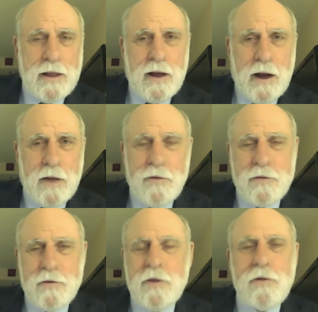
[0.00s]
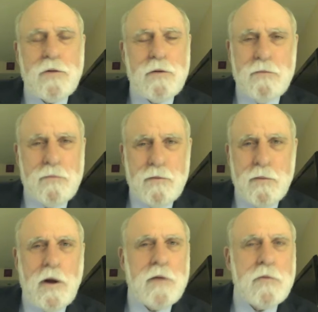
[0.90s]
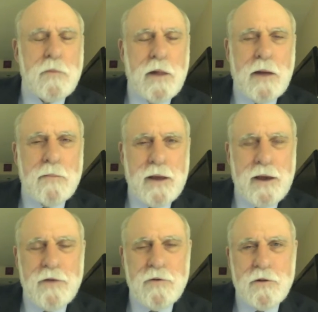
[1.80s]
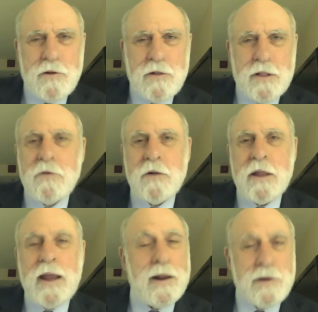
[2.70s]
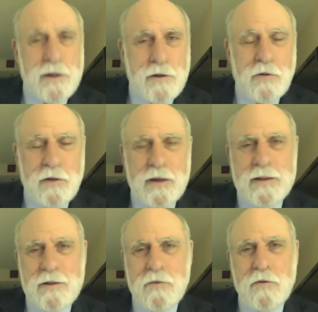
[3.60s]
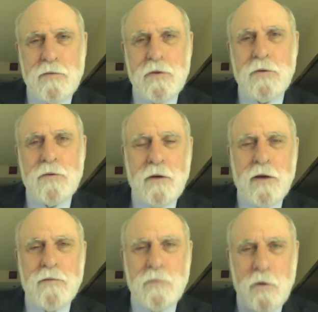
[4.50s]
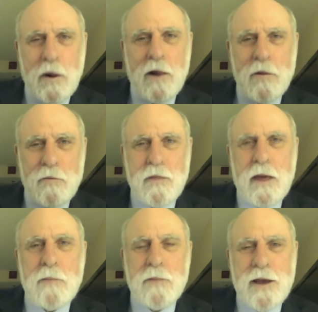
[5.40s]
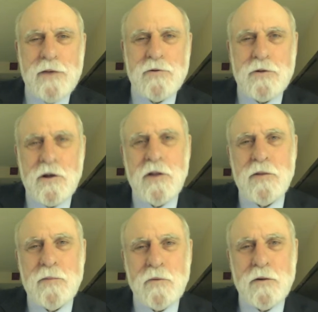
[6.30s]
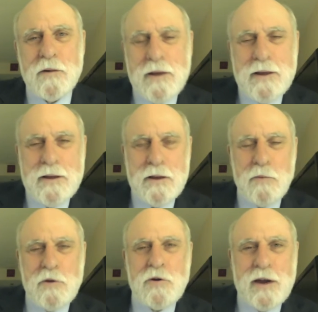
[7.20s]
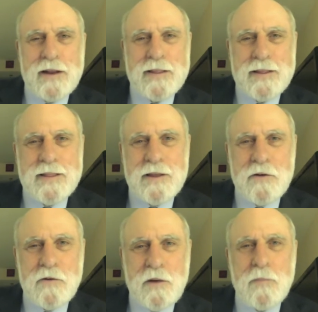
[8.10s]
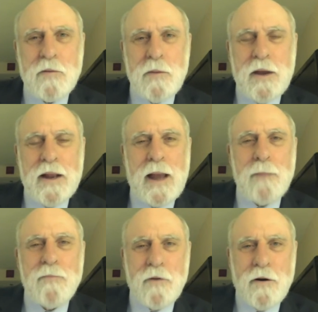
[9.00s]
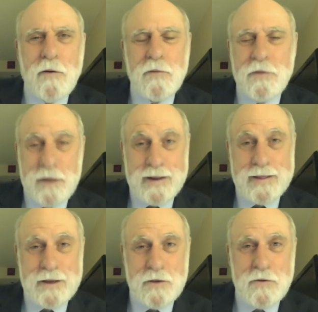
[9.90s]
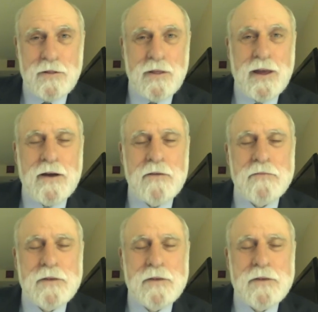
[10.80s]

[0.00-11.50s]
I think the list of possible applications is literally endless, and those of you who have mobiles with applications on them will appreciate that there seems to be an app for almost anything you can think of.